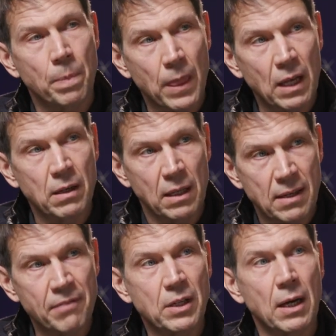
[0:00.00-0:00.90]
in
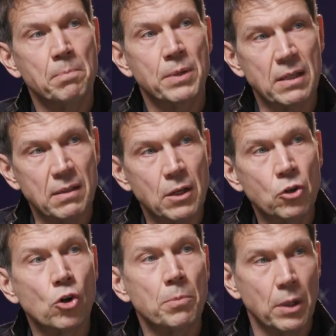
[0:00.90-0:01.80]
seven companies in
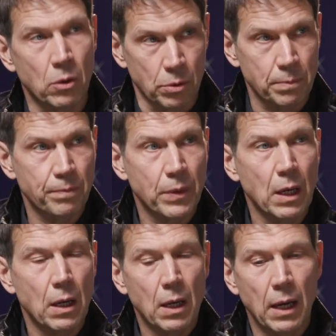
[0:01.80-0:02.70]
Europe alone.
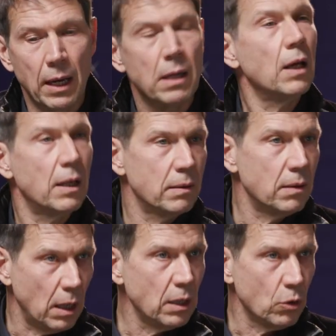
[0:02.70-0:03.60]
And
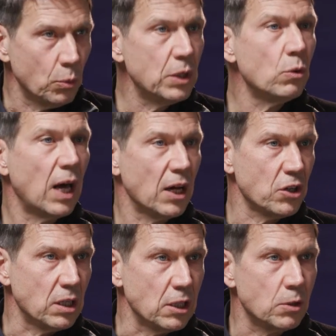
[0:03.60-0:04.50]
you know, we do larger
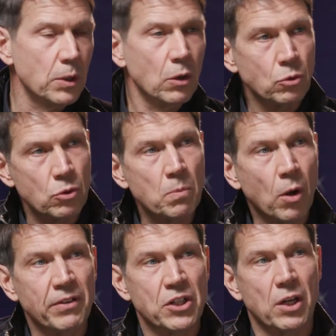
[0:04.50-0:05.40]
deals. We don't do
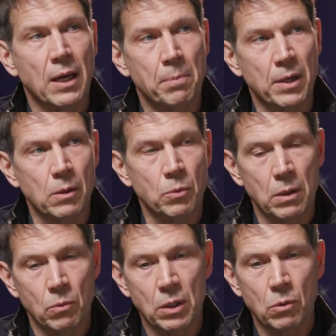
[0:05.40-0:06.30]
small venture capital.
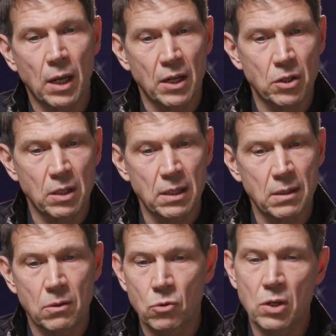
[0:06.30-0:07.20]
We do larger
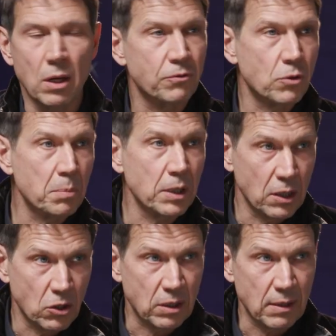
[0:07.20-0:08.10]
deals, usually of triple
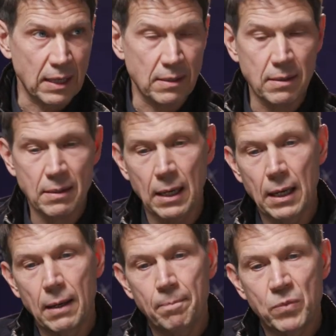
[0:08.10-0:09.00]
digit sizes.
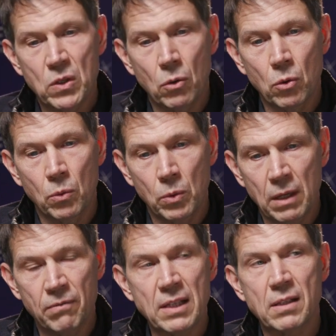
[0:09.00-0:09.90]
So we
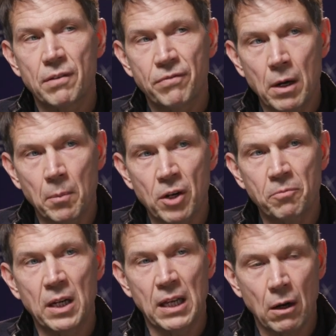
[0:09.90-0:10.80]
invested a fair amount of
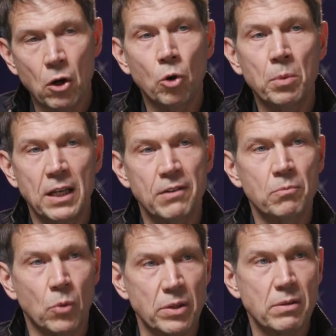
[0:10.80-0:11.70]
money, and globally even
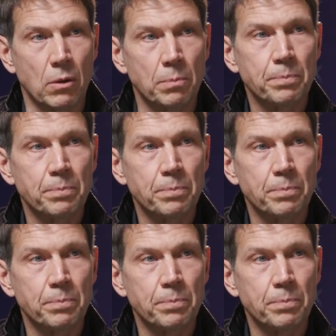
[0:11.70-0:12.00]
more so.